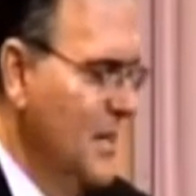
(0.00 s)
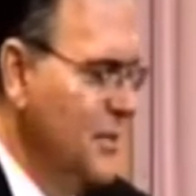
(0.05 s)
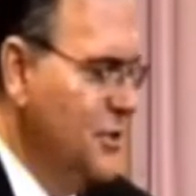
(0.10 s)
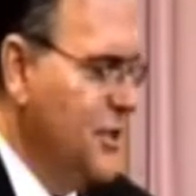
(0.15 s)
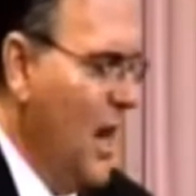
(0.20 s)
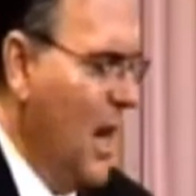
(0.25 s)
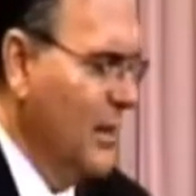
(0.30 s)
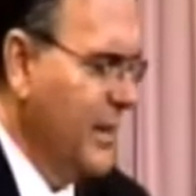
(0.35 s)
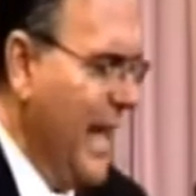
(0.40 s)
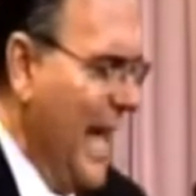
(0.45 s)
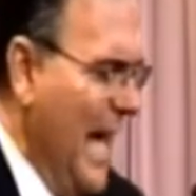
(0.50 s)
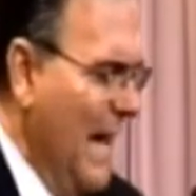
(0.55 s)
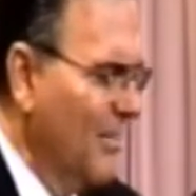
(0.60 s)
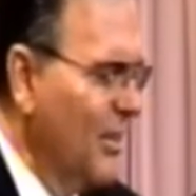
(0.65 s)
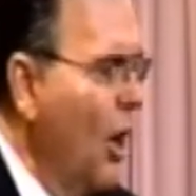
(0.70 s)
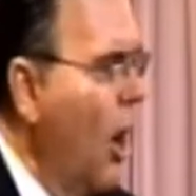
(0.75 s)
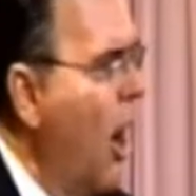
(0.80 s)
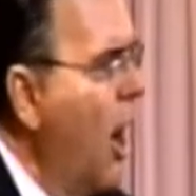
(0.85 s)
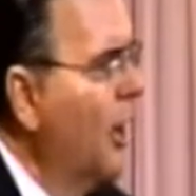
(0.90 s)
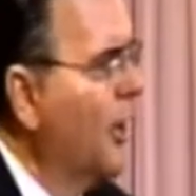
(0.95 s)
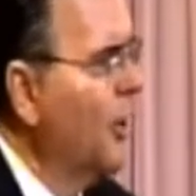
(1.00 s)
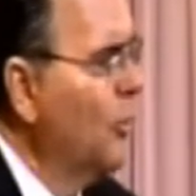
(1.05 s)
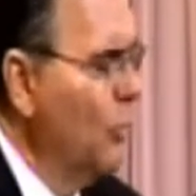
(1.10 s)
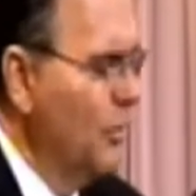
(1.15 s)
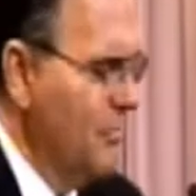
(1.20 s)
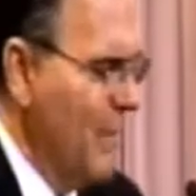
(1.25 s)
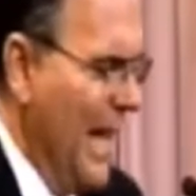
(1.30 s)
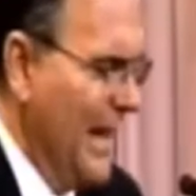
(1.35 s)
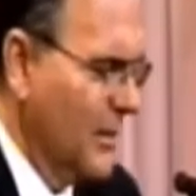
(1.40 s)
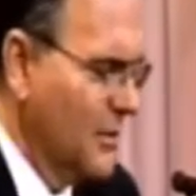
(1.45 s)
John Calvin argued
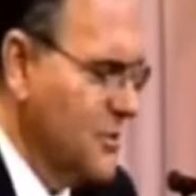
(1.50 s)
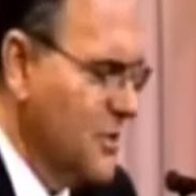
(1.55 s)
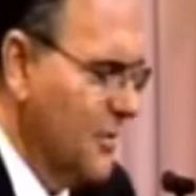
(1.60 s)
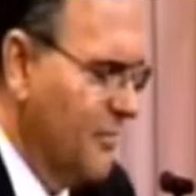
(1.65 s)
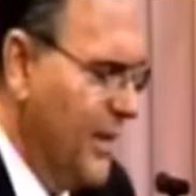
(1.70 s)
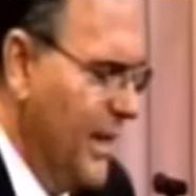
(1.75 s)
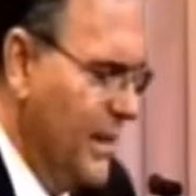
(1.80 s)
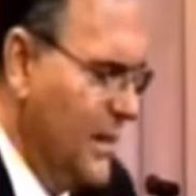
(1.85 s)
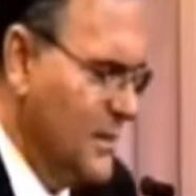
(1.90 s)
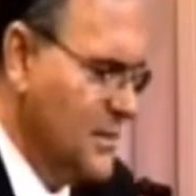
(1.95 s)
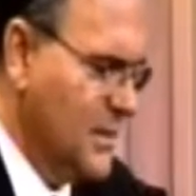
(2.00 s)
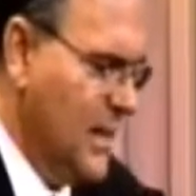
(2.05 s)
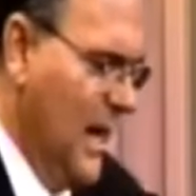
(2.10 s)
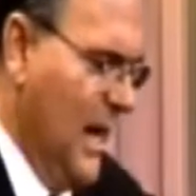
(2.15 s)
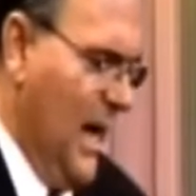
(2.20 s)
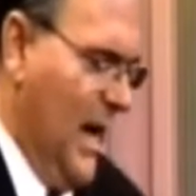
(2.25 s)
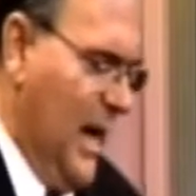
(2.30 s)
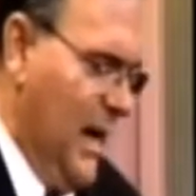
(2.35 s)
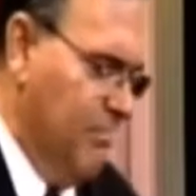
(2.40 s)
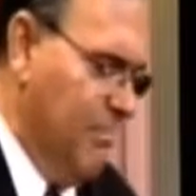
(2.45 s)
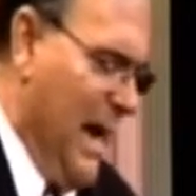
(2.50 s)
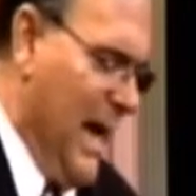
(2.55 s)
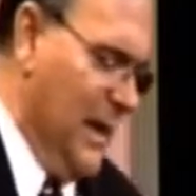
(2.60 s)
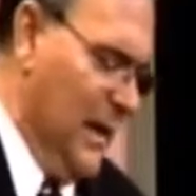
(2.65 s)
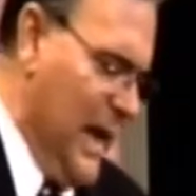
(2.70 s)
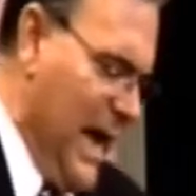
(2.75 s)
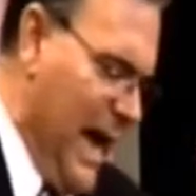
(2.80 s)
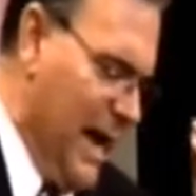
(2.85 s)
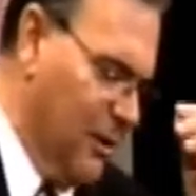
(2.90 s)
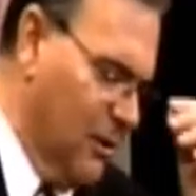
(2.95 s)
with Michael Servetus by
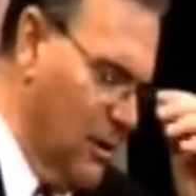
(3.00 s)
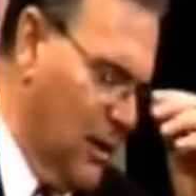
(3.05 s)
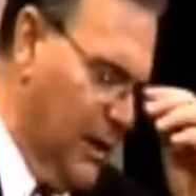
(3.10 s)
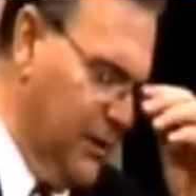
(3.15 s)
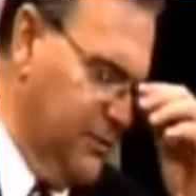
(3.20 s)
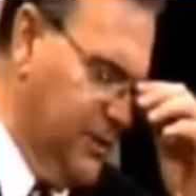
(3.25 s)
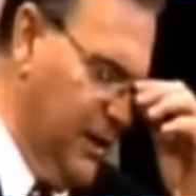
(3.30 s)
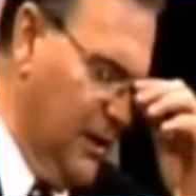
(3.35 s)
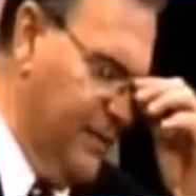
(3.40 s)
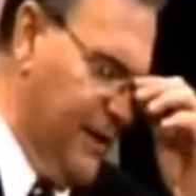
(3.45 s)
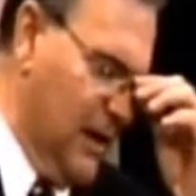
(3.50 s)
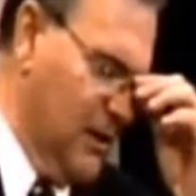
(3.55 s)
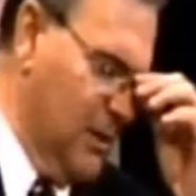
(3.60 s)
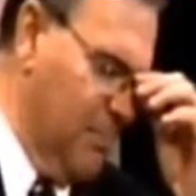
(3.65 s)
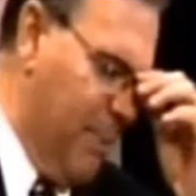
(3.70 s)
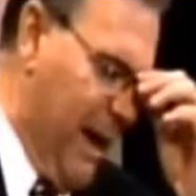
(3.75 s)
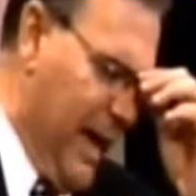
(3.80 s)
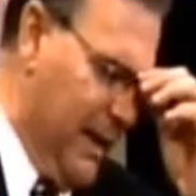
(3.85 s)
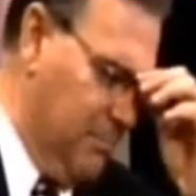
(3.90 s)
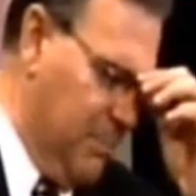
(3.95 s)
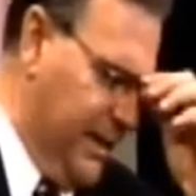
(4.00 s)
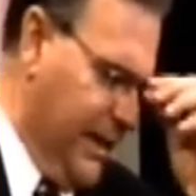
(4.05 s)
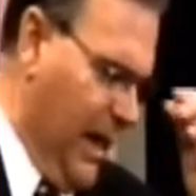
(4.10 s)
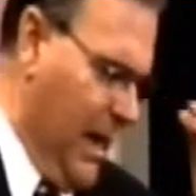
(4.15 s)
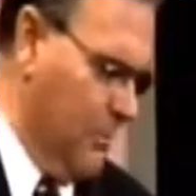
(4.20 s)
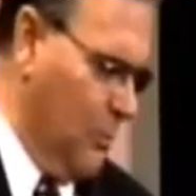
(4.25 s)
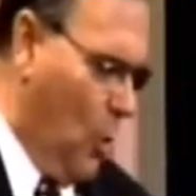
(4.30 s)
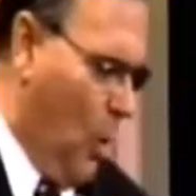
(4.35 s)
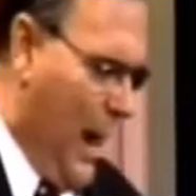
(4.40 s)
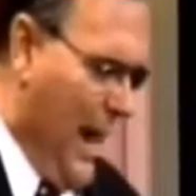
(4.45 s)
letter until their debate
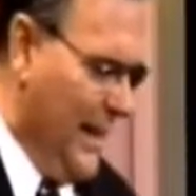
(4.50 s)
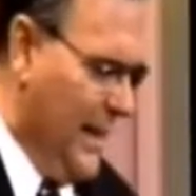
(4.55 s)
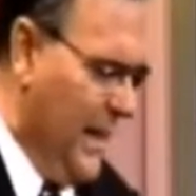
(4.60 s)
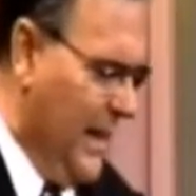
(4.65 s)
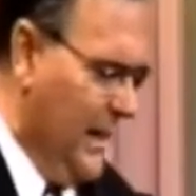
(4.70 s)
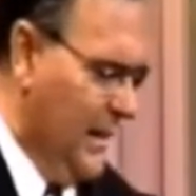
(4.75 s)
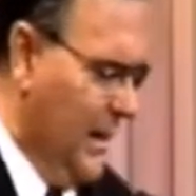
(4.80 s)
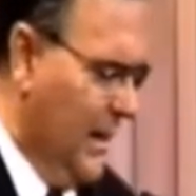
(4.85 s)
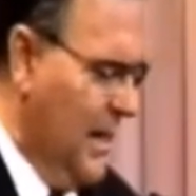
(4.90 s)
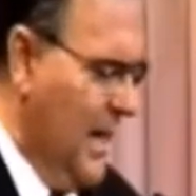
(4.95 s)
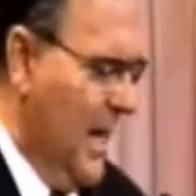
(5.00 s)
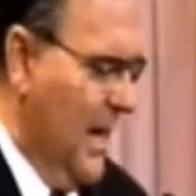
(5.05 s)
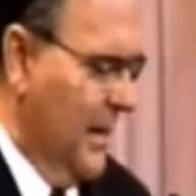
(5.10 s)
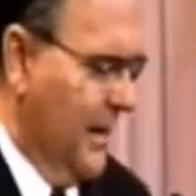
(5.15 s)
became quite heated.